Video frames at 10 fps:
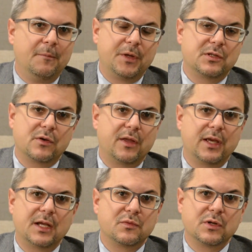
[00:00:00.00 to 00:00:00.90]
And so I
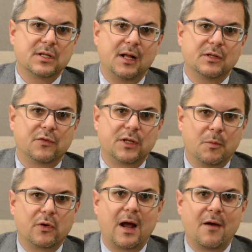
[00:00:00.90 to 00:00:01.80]
think as a result of
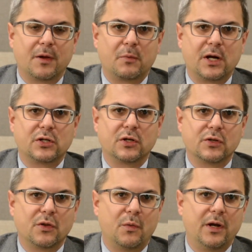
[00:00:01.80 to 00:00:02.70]
demographic
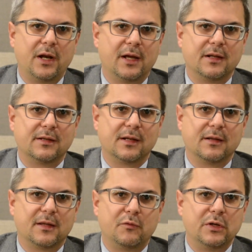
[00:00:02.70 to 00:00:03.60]
pressures on the one hand
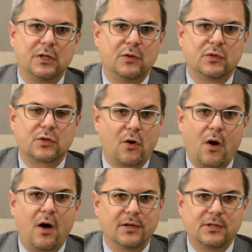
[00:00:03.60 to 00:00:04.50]
and the reduced
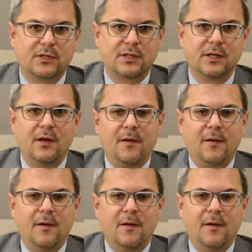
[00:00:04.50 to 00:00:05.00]
costs